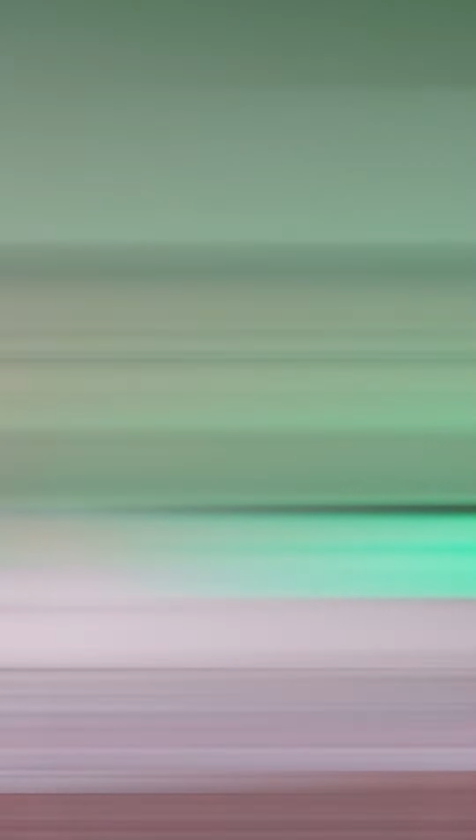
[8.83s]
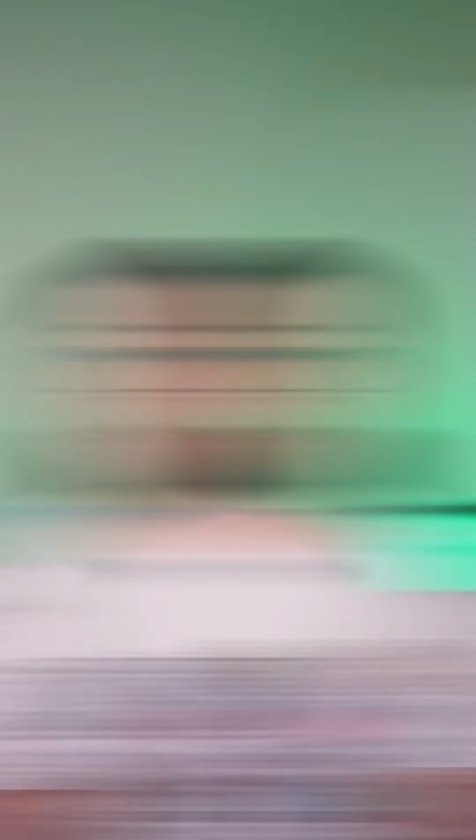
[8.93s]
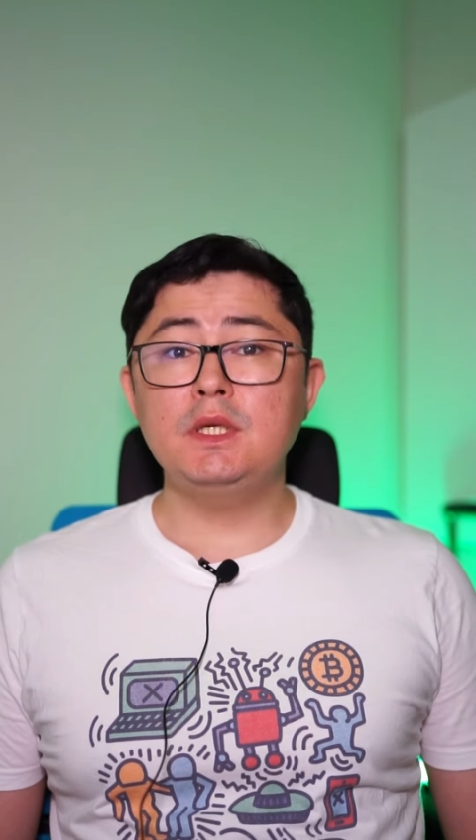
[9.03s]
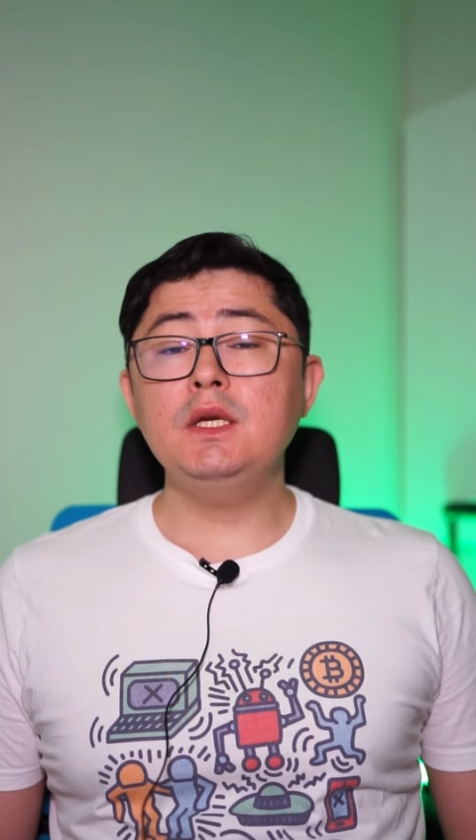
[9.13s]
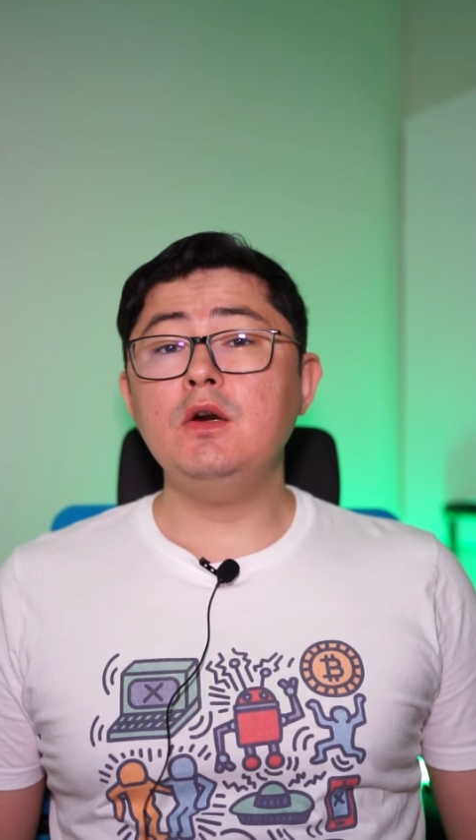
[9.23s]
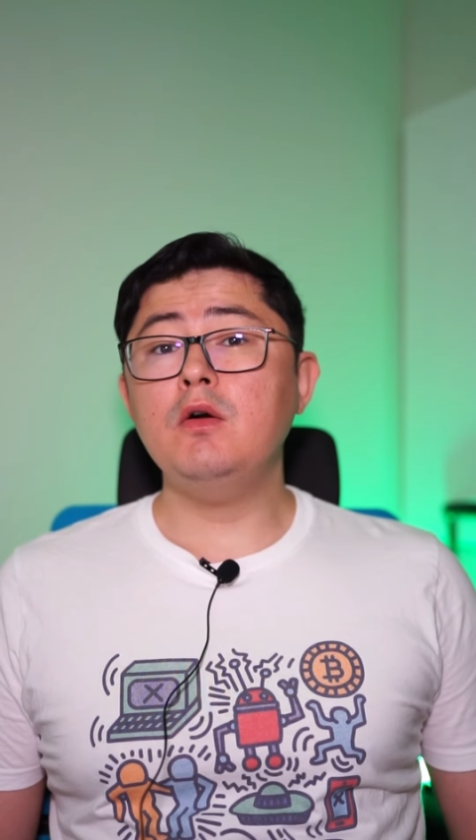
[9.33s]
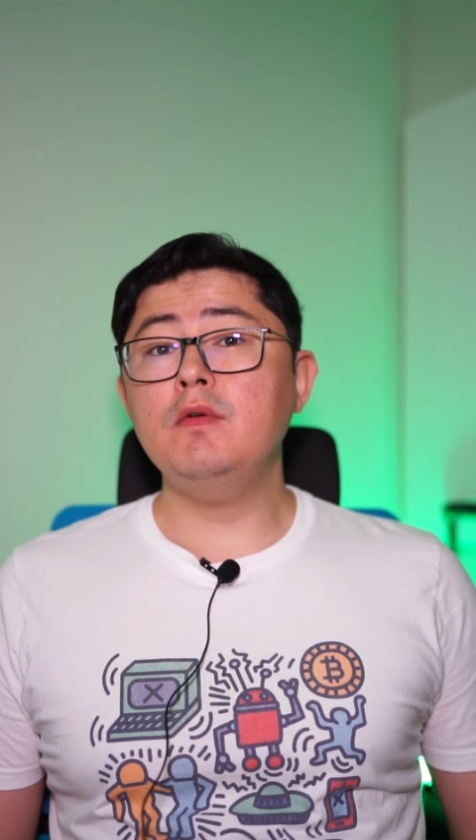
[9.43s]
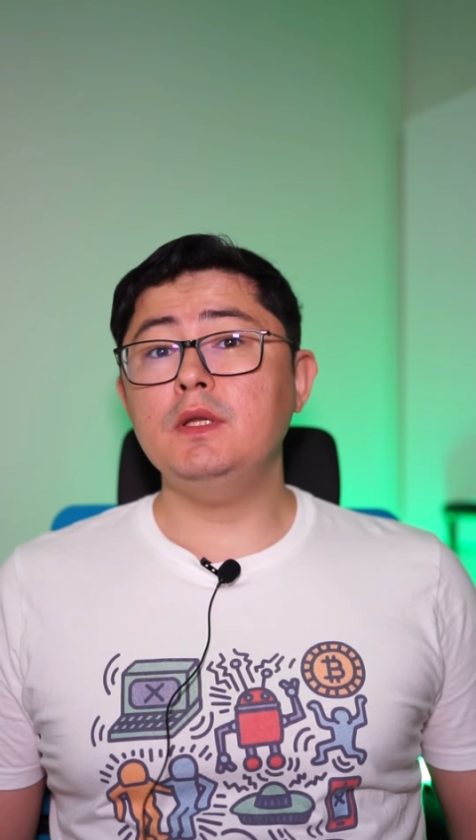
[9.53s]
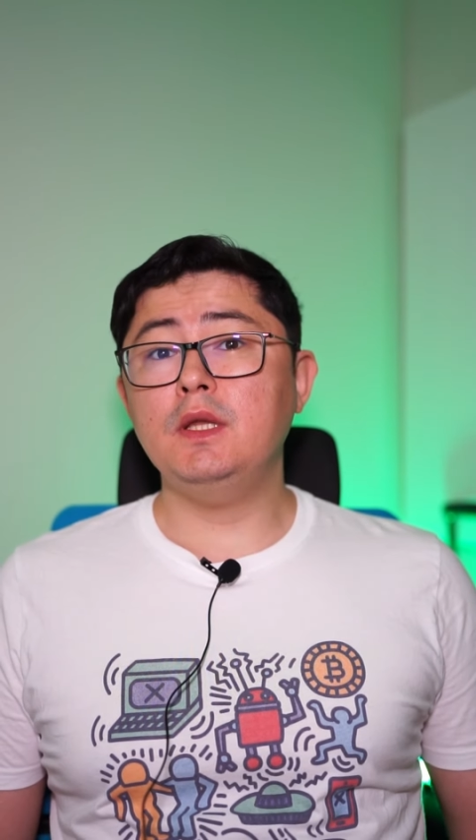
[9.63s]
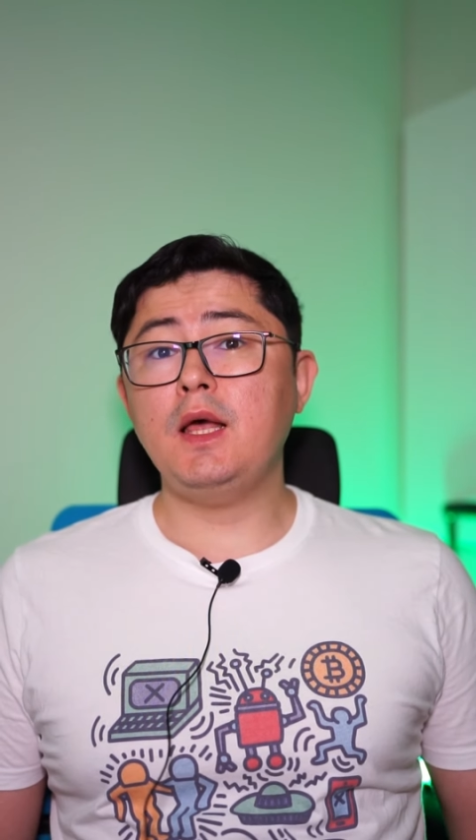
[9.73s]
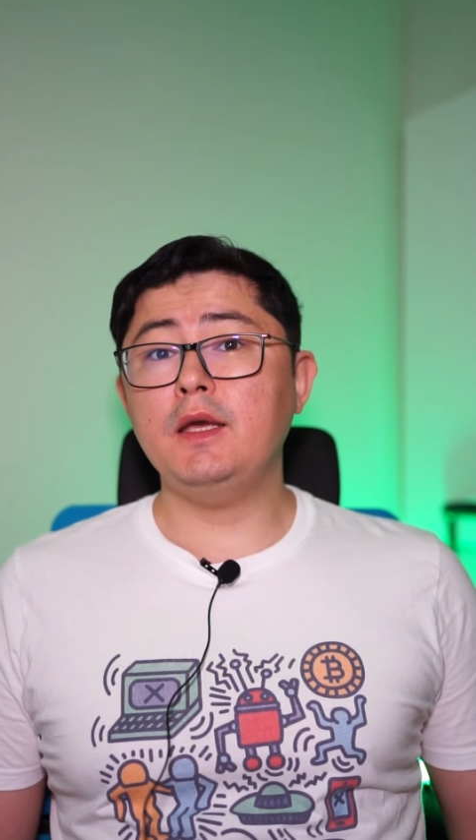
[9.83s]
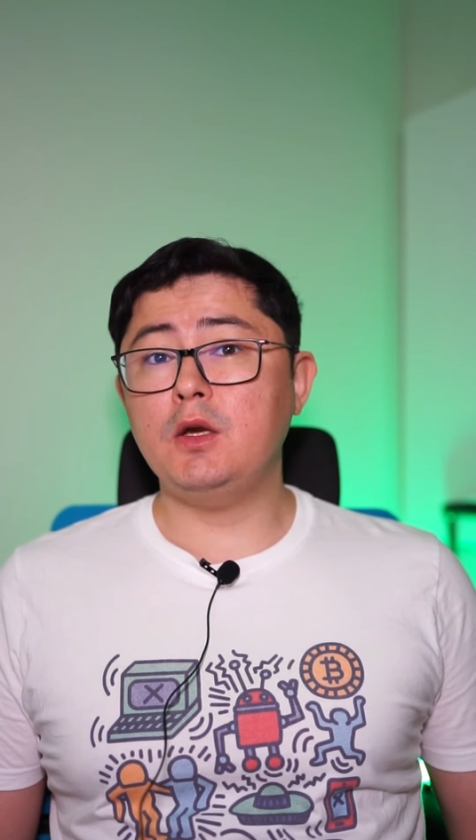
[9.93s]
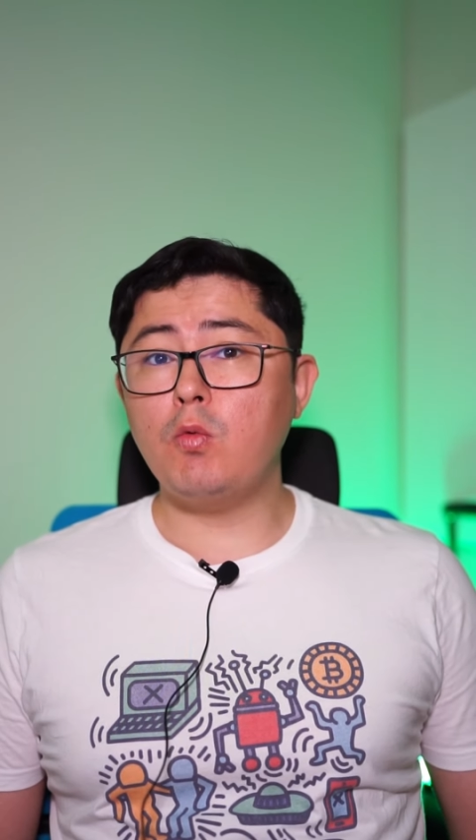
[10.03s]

Think of it like a